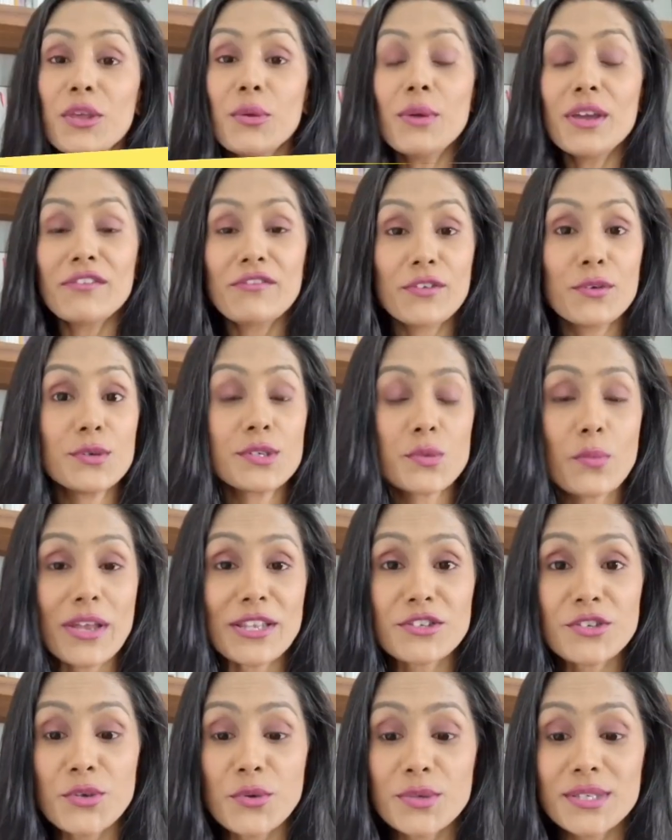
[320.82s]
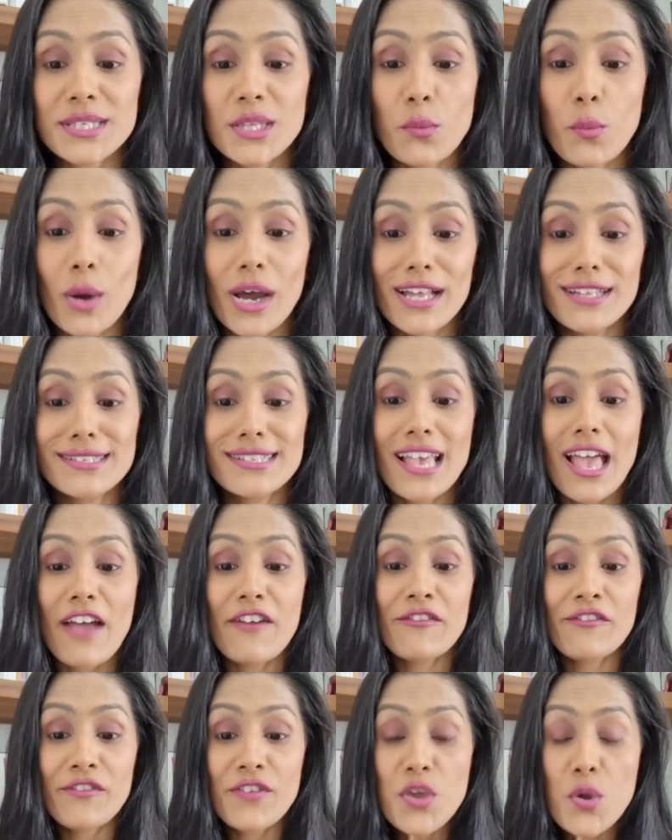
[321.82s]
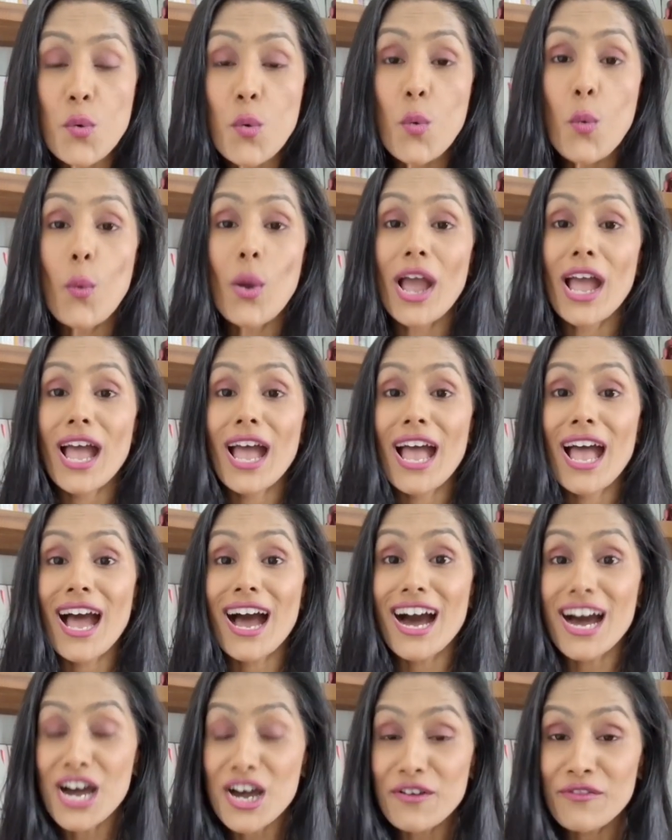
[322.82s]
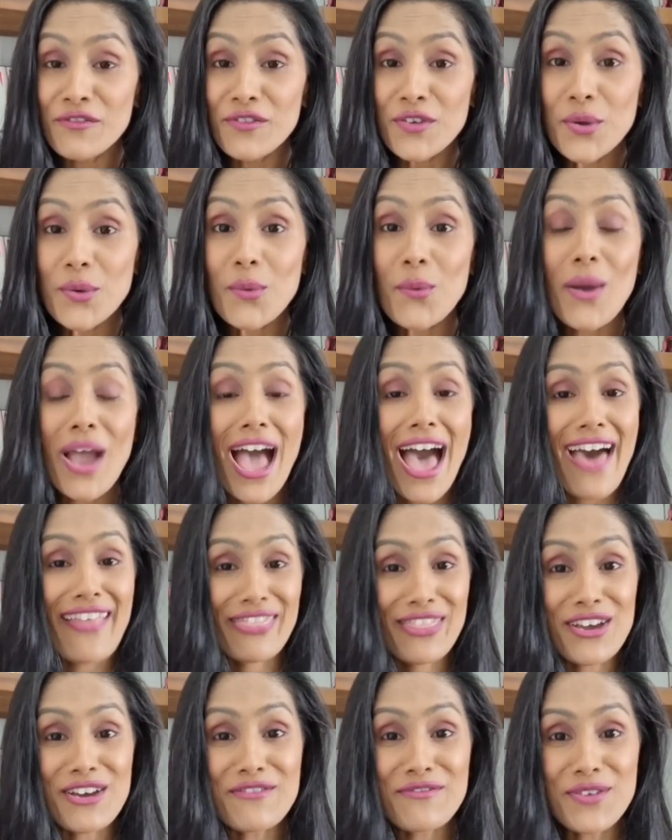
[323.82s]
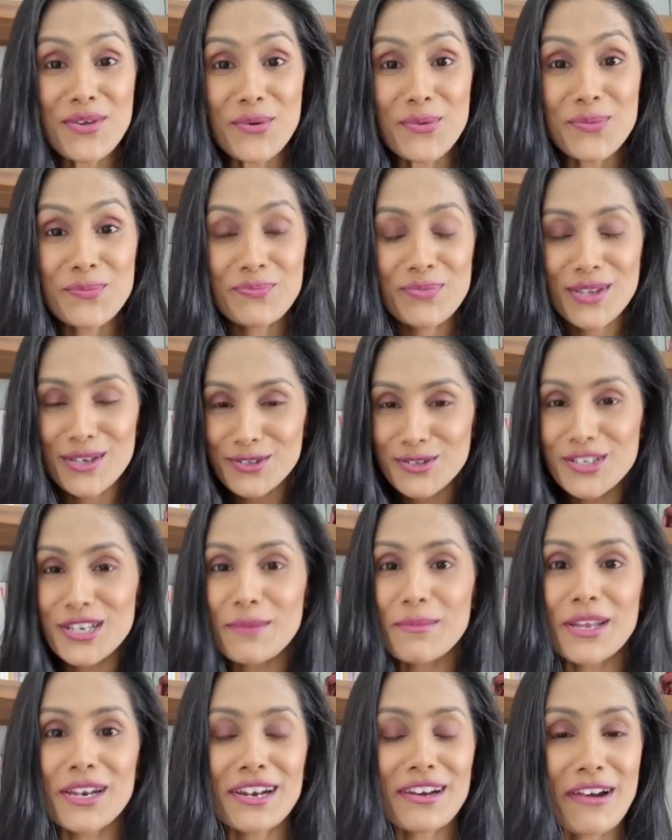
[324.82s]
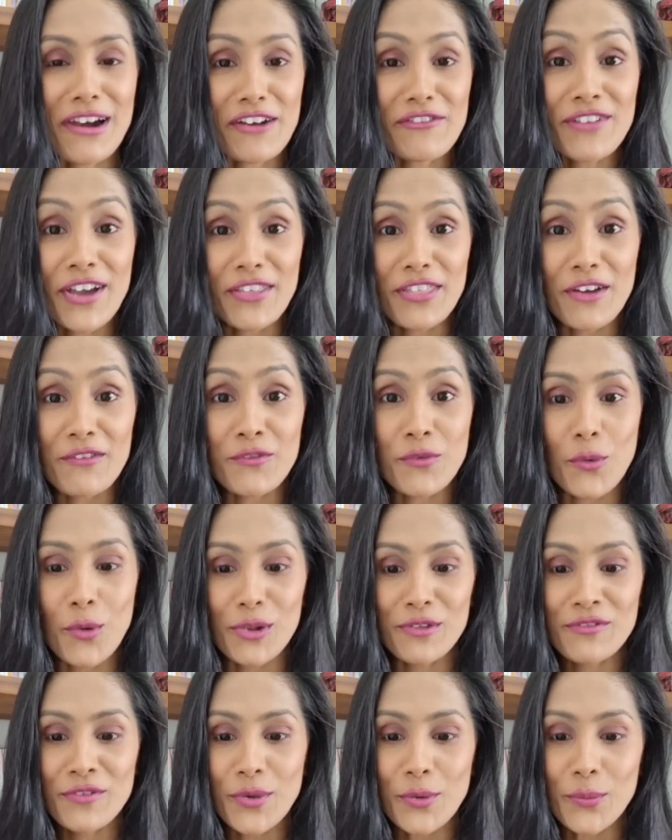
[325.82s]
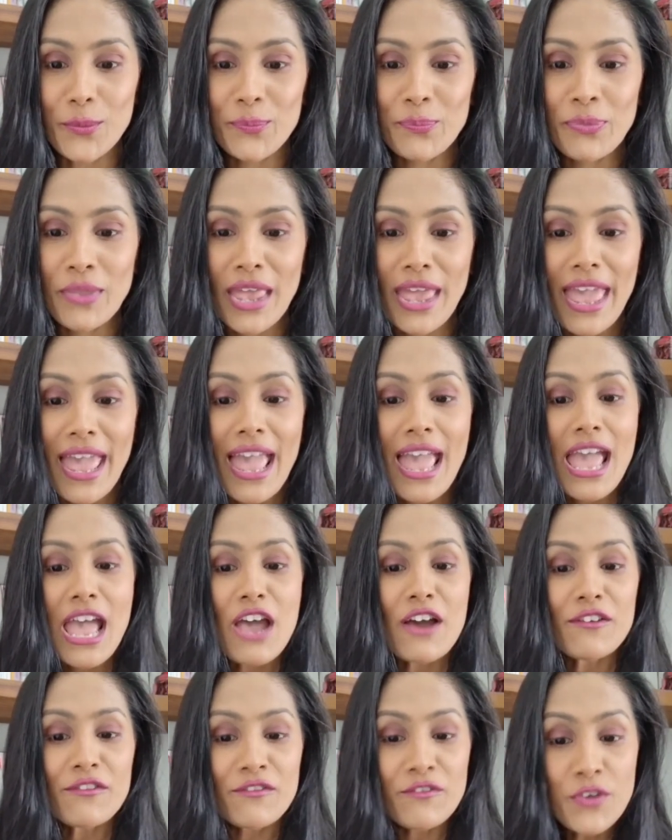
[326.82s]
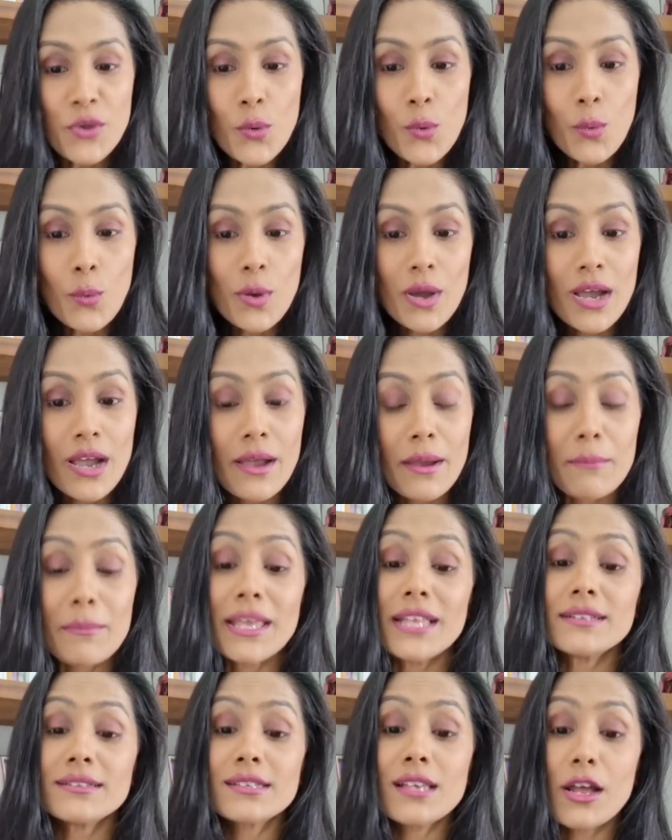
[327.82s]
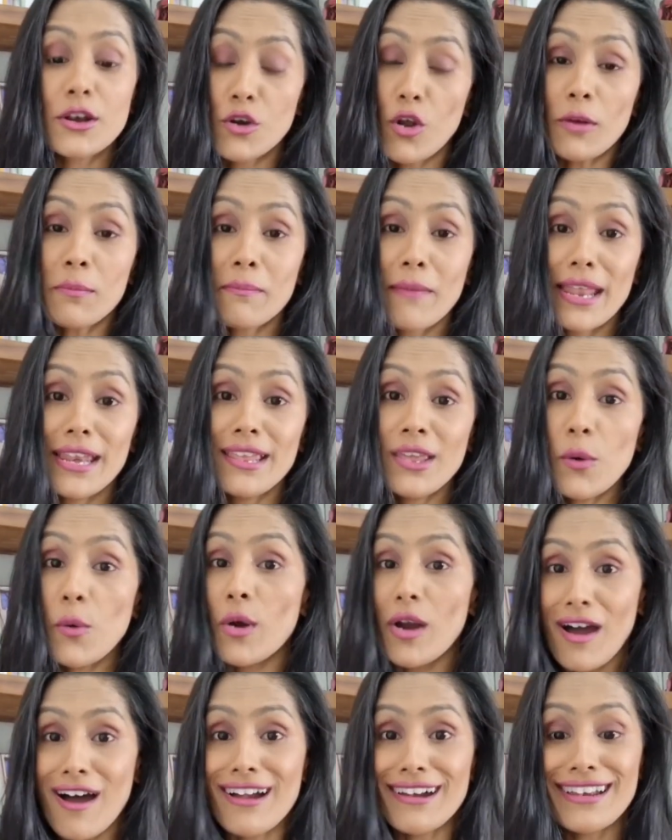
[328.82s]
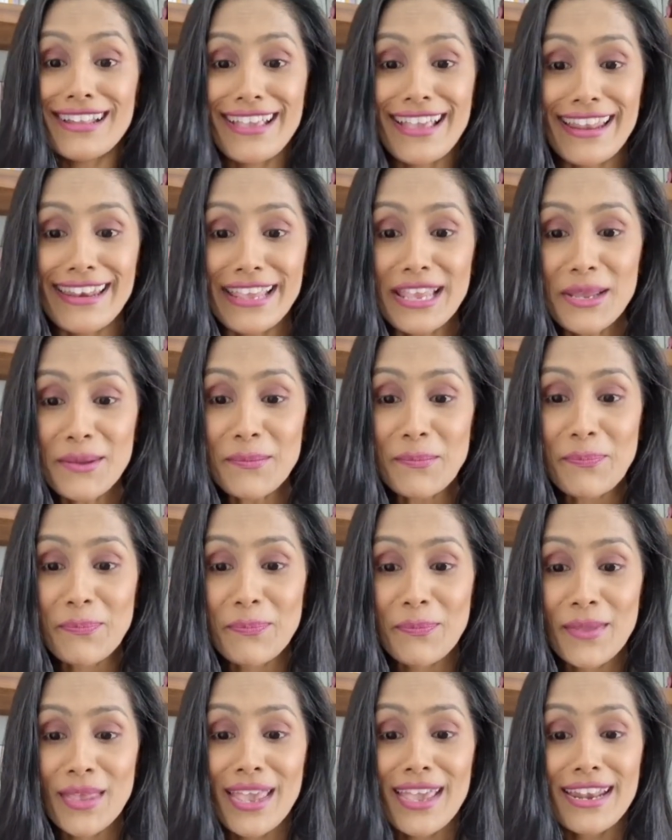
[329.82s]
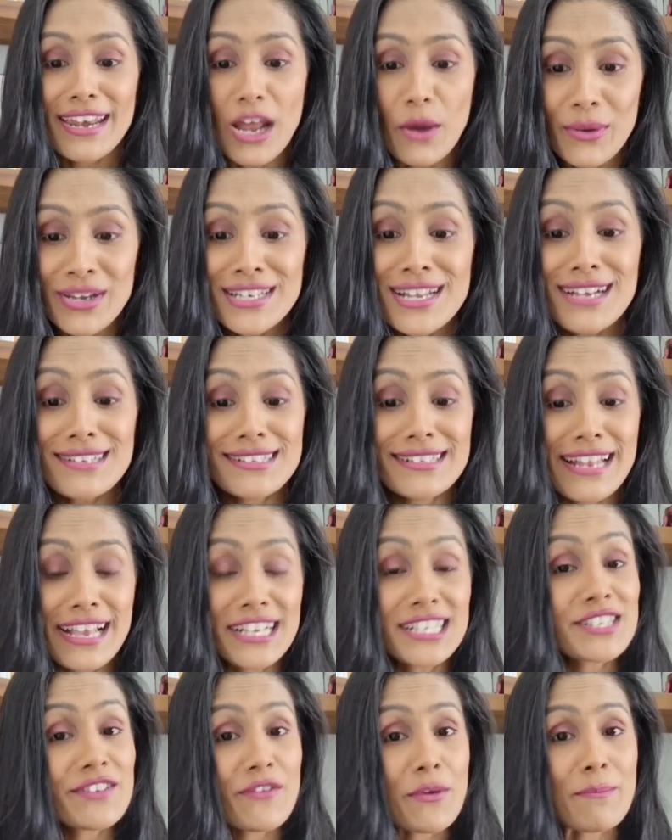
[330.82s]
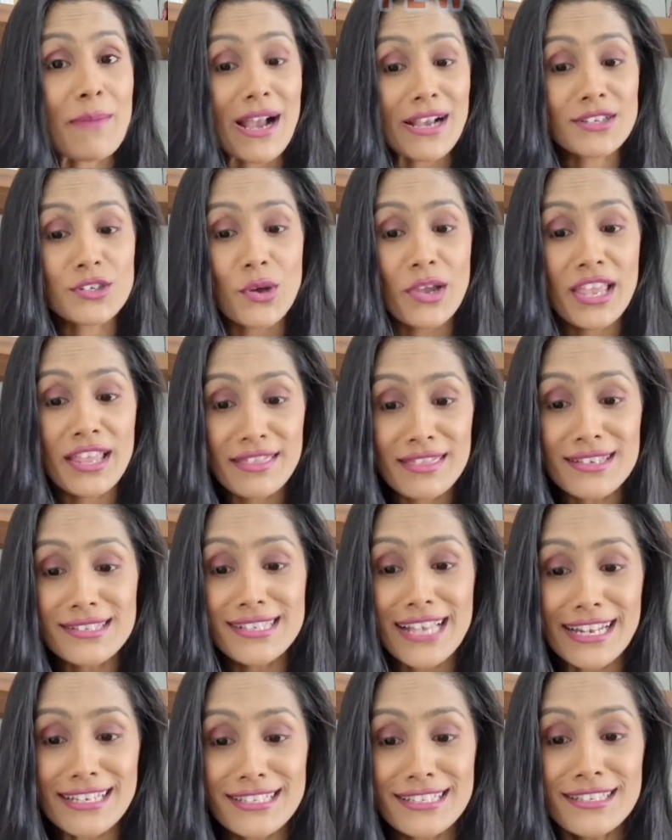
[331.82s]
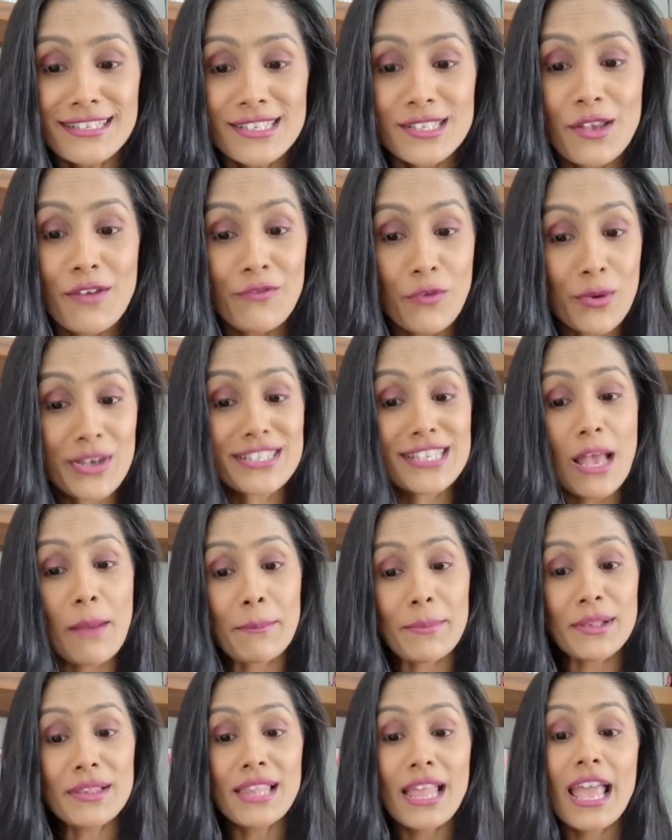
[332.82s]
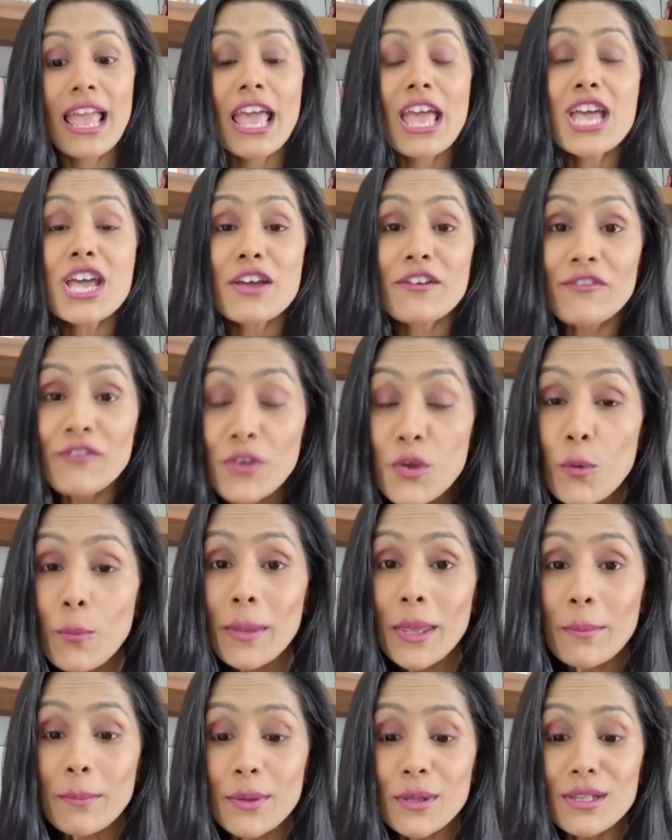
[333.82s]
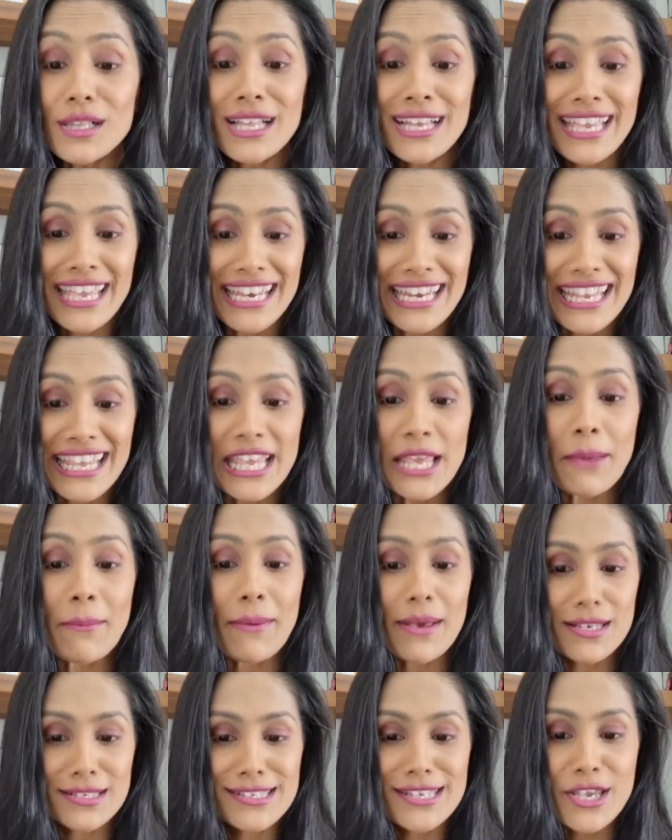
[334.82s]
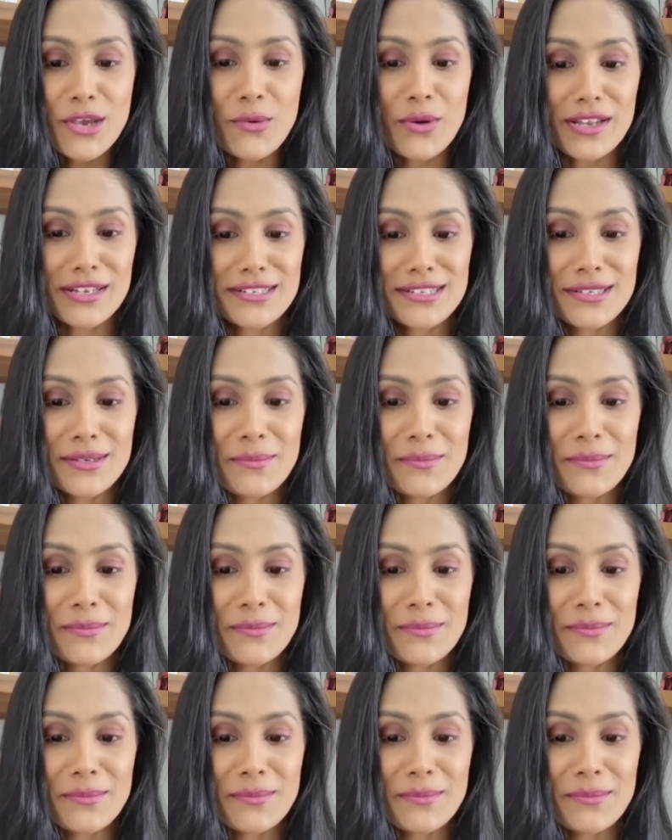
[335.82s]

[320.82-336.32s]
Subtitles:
confused when to use the words few, a few, and the few? Today I'm going to clarify that for all of you. Few means not many or hardly any. Now it has a negative impact in the sentence. For example, few people can keep a secret.